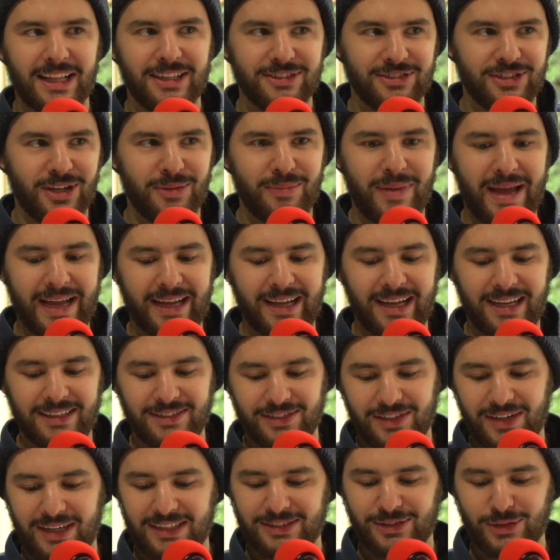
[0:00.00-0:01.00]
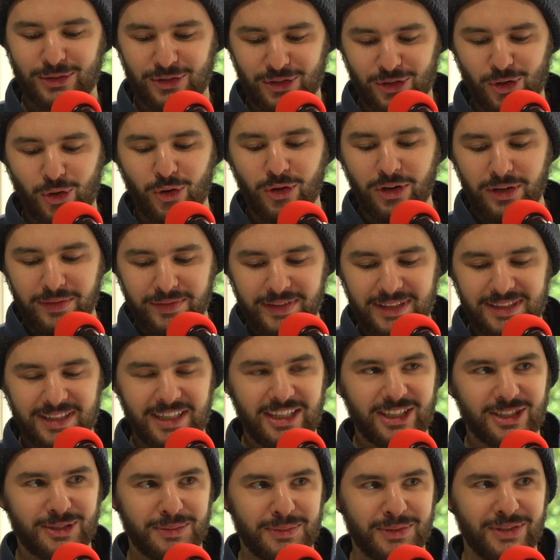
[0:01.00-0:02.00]
let's go back, guys. All right, so it's a quarter of a
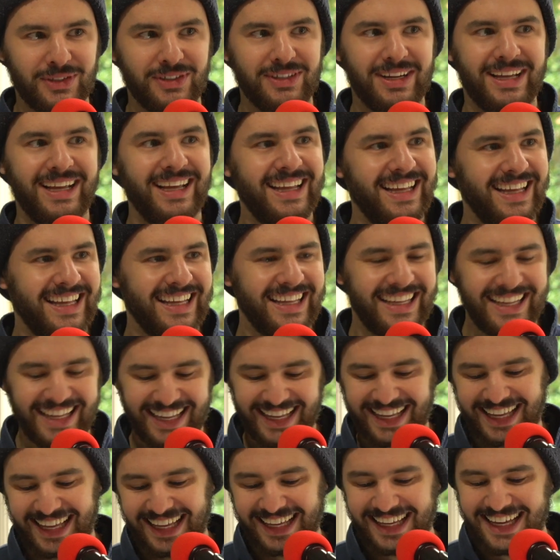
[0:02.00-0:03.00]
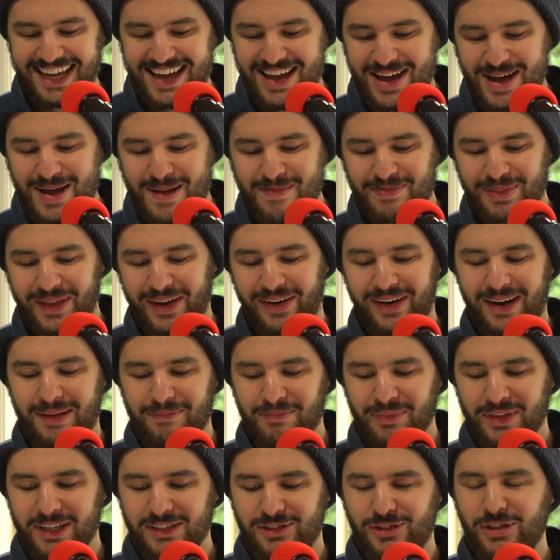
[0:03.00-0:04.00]
teaspoon. All right,
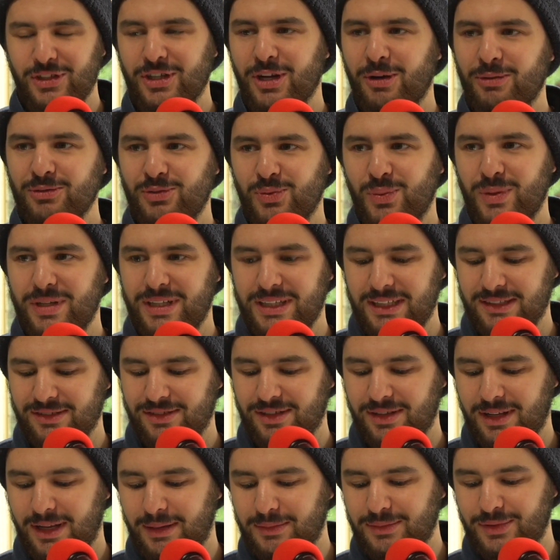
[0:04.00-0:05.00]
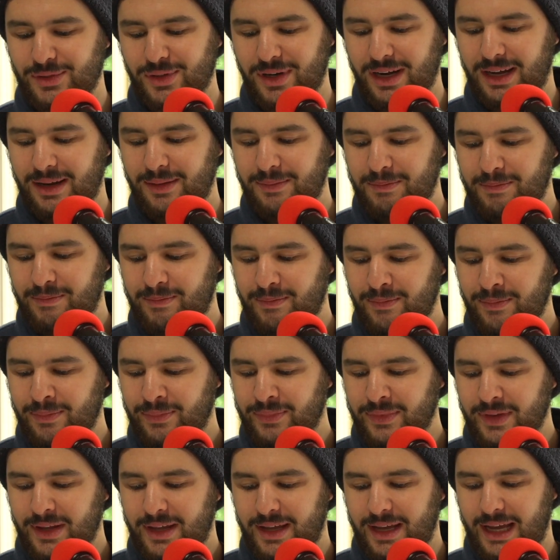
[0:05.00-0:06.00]
so you go into one of these clubs, right?
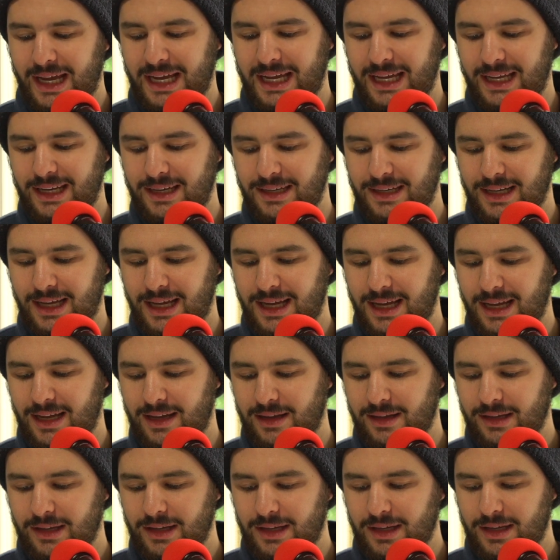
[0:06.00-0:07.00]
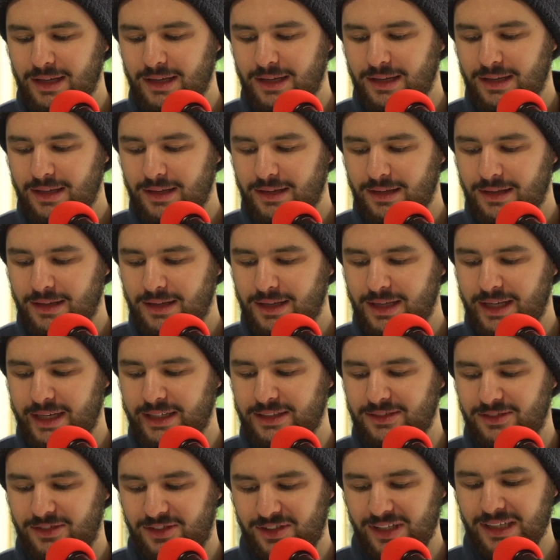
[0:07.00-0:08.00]
Mm-hmm. And
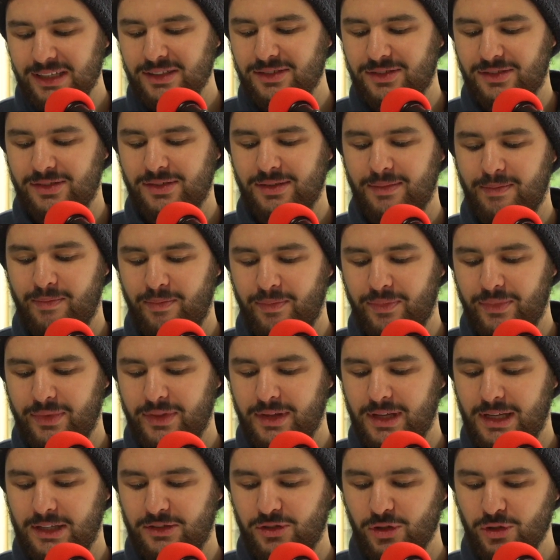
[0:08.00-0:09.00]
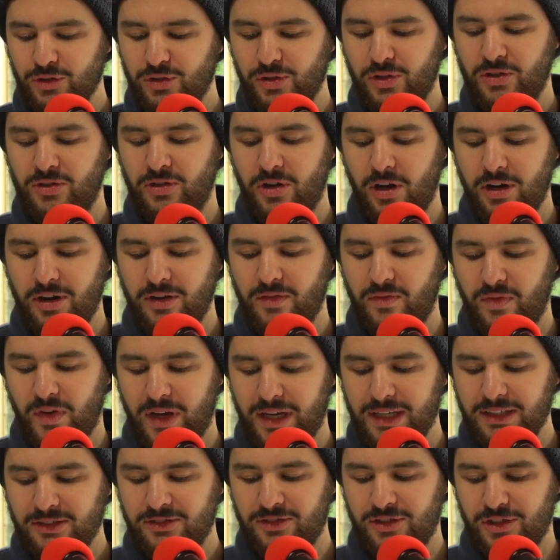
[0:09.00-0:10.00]
it says it's also not
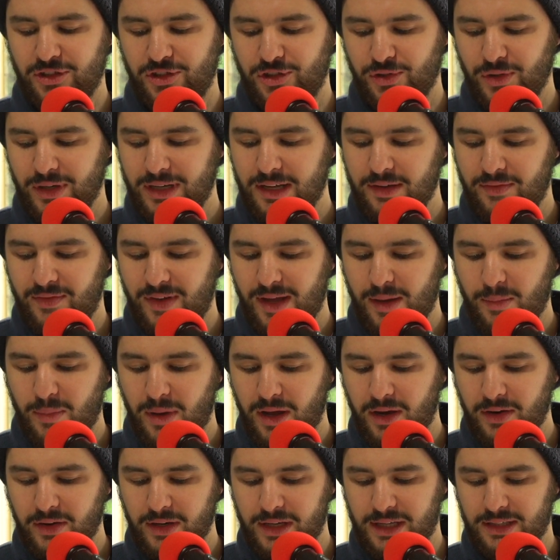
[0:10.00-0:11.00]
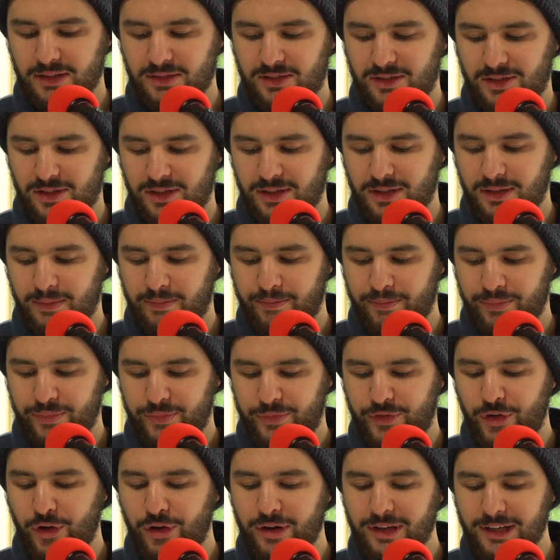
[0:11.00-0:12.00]
advised to trick a vampire into
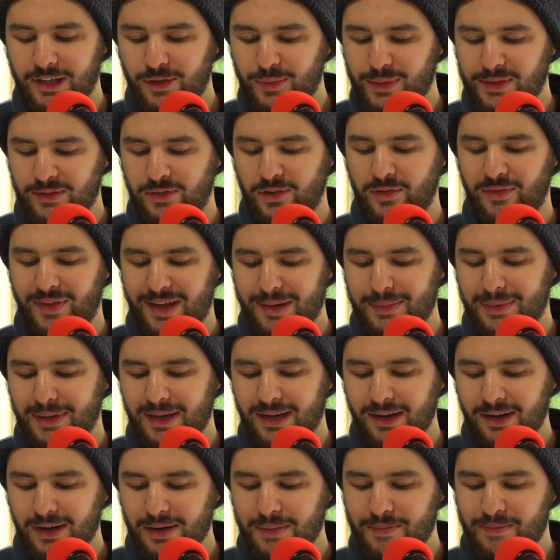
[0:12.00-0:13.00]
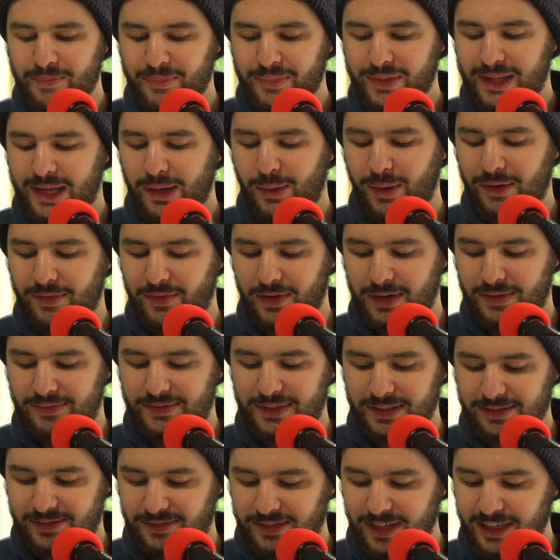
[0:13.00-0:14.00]
turning you into a vampire. However, if
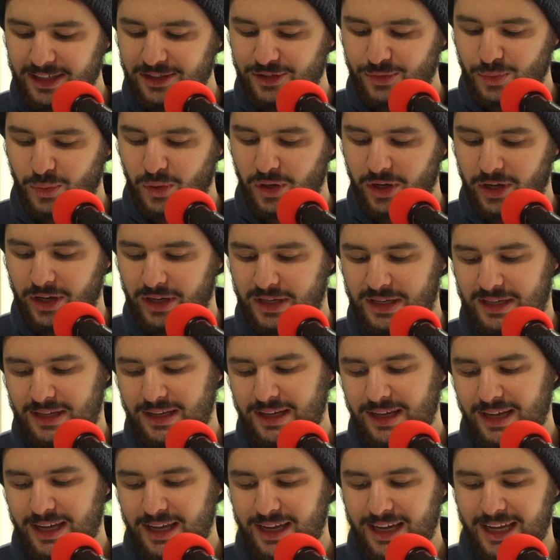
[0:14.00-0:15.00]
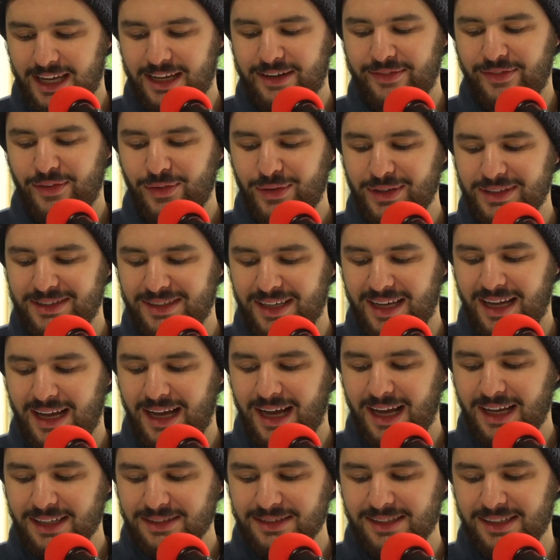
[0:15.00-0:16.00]
this does work, it avoids
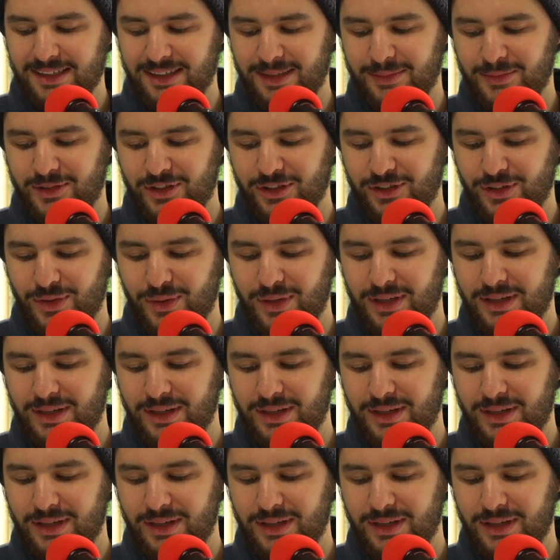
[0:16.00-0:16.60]
asking them to do